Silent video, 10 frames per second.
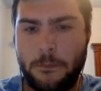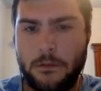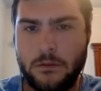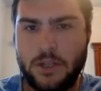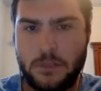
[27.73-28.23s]

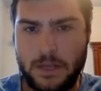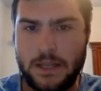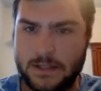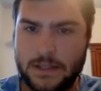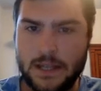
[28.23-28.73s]
Just
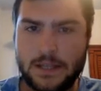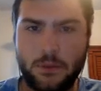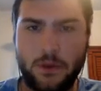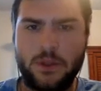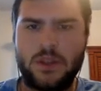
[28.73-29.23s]
because it does
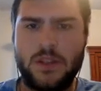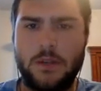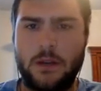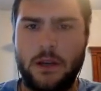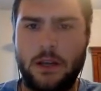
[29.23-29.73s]
pretty much the
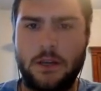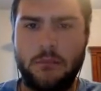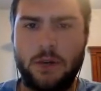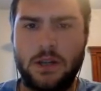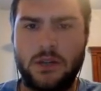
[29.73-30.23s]
same thing, like it
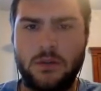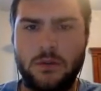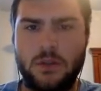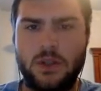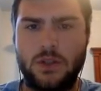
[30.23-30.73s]
breaks
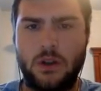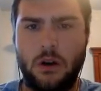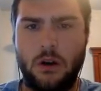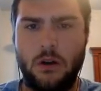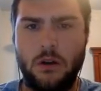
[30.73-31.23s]
through
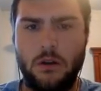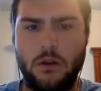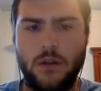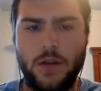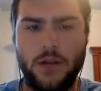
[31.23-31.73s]
stall
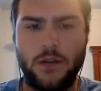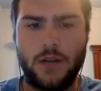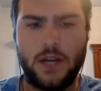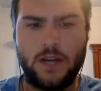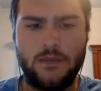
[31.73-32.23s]
and the
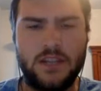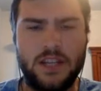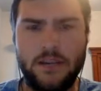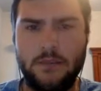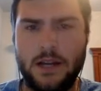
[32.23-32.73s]
kind of
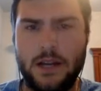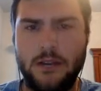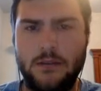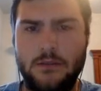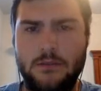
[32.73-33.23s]
team that
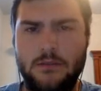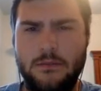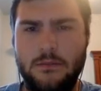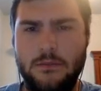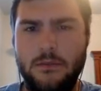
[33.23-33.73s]
I,
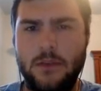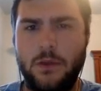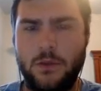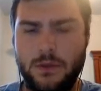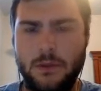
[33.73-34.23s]

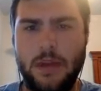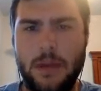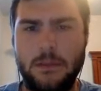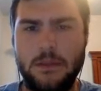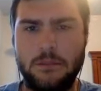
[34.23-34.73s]
was really
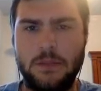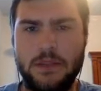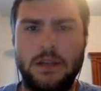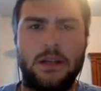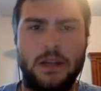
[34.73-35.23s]
aiming to
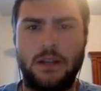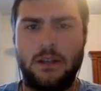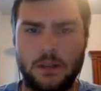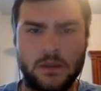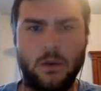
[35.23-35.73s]
beat, like kind of the
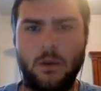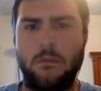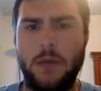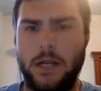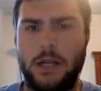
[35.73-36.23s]
Gliscor
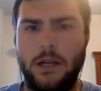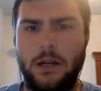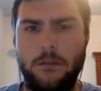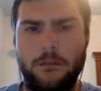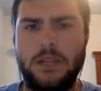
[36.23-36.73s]

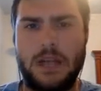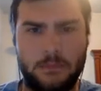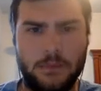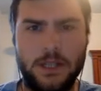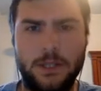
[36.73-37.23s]
meta
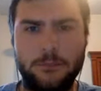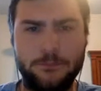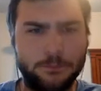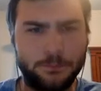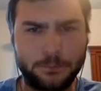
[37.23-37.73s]
type deal.
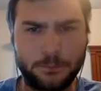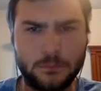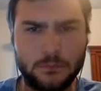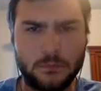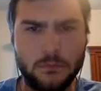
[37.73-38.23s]

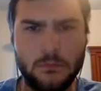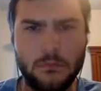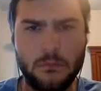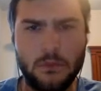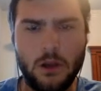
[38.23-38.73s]

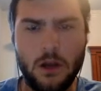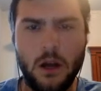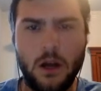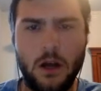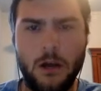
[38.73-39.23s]

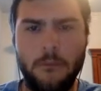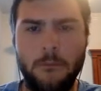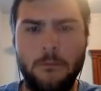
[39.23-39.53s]
And